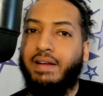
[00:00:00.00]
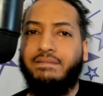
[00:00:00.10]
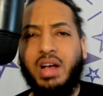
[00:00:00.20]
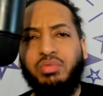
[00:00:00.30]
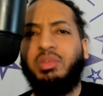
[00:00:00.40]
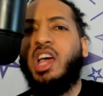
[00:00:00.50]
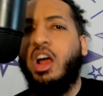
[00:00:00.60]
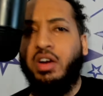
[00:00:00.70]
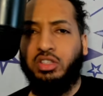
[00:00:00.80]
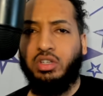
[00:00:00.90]
Have some
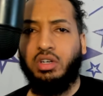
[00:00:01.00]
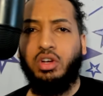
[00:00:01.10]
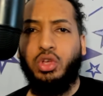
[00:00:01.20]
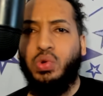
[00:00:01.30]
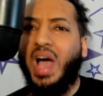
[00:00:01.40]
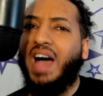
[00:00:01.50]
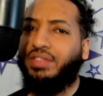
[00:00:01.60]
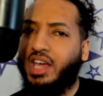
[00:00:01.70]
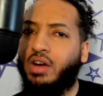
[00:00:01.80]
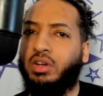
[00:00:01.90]
character. You have
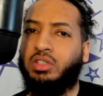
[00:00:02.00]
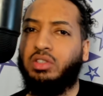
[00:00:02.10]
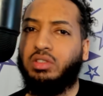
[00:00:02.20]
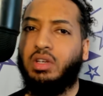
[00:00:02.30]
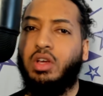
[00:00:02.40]
characters.